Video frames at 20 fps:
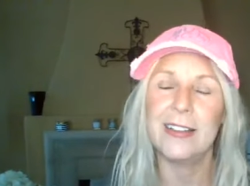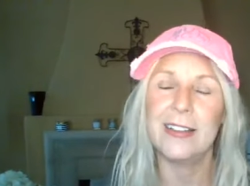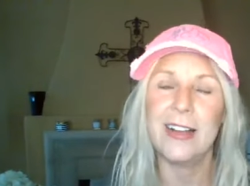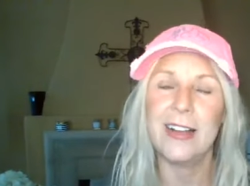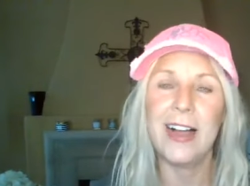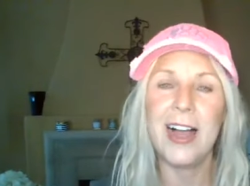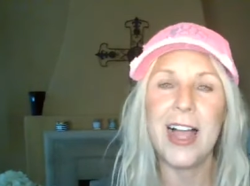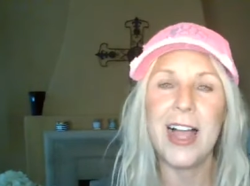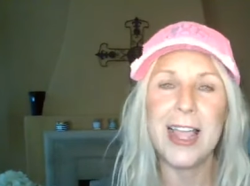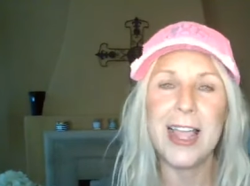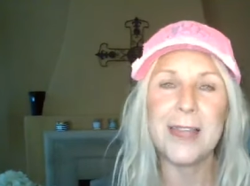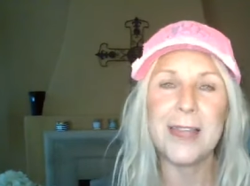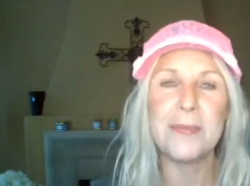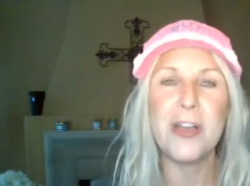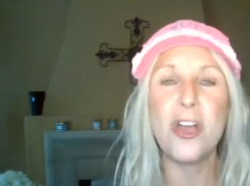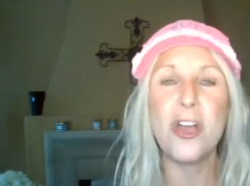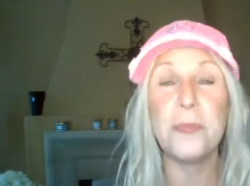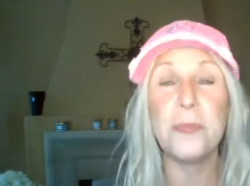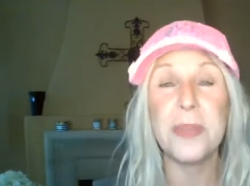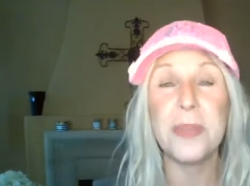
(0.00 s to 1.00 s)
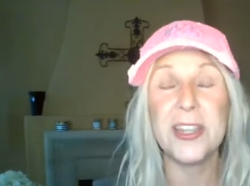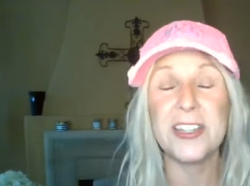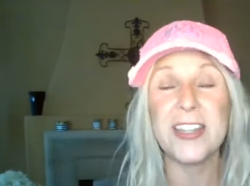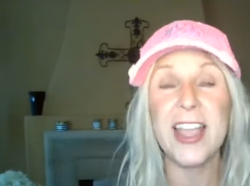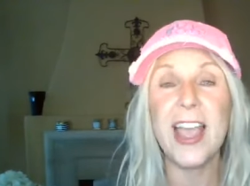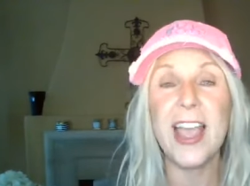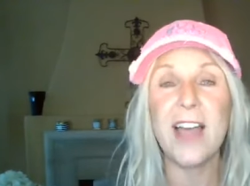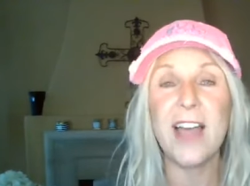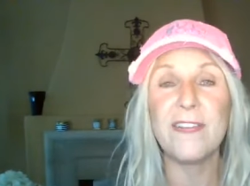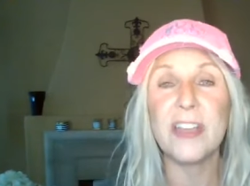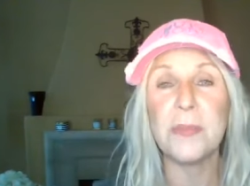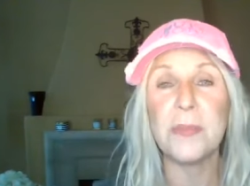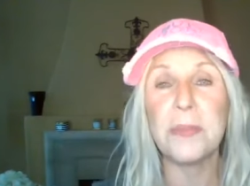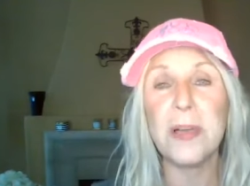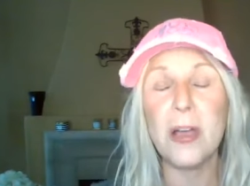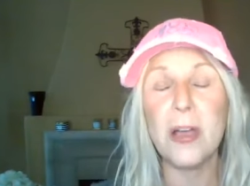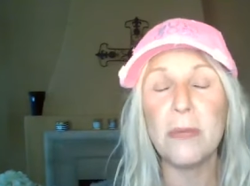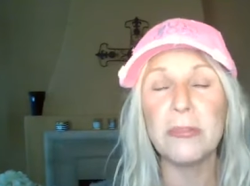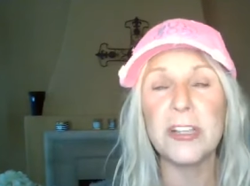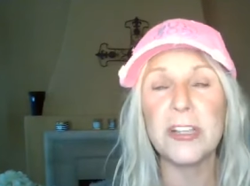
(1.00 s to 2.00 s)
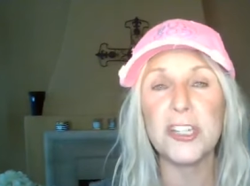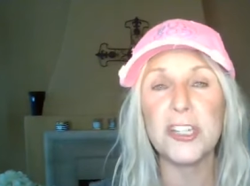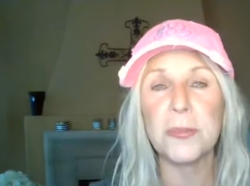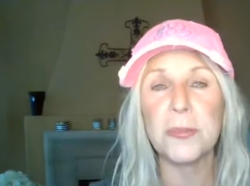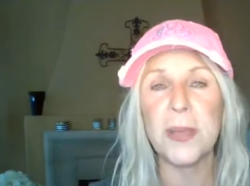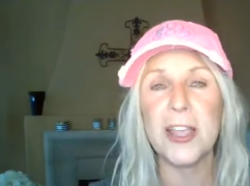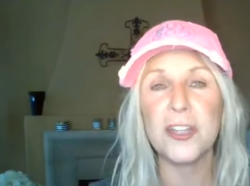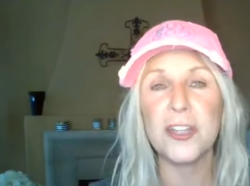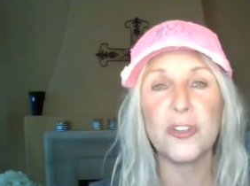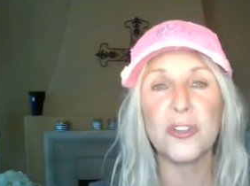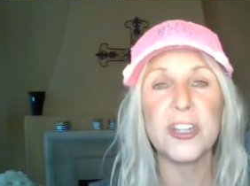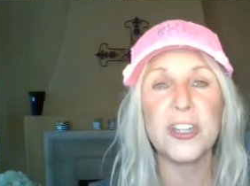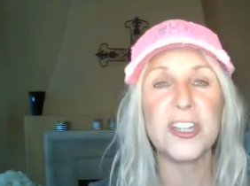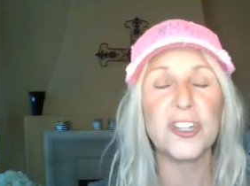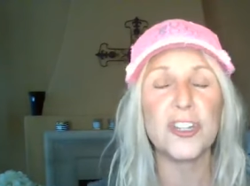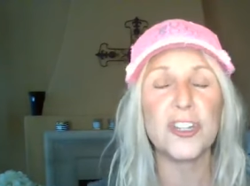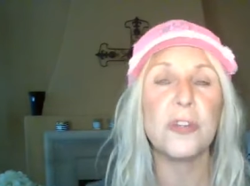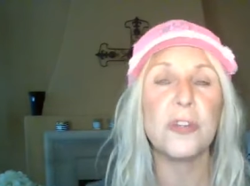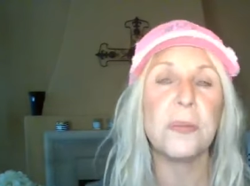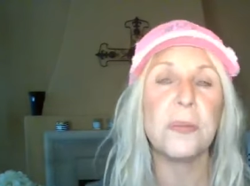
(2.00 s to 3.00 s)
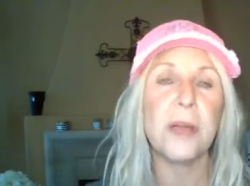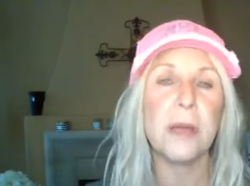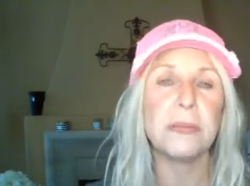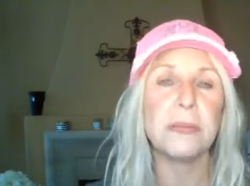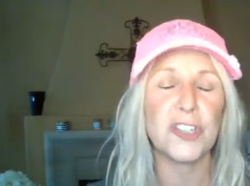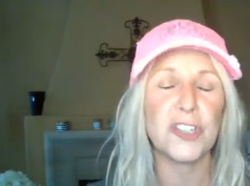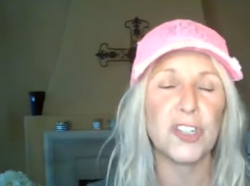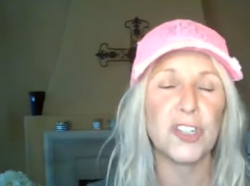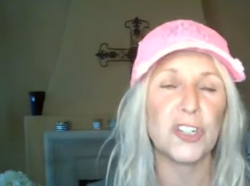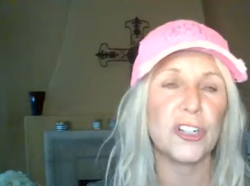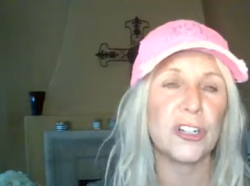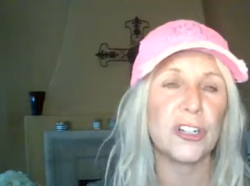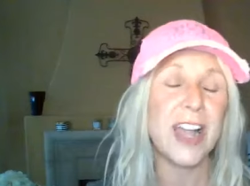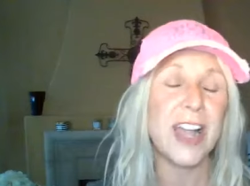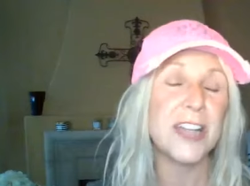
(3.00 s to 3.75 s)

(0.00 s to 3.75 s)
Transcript: I'm hoping to have it published by a traditional publisher.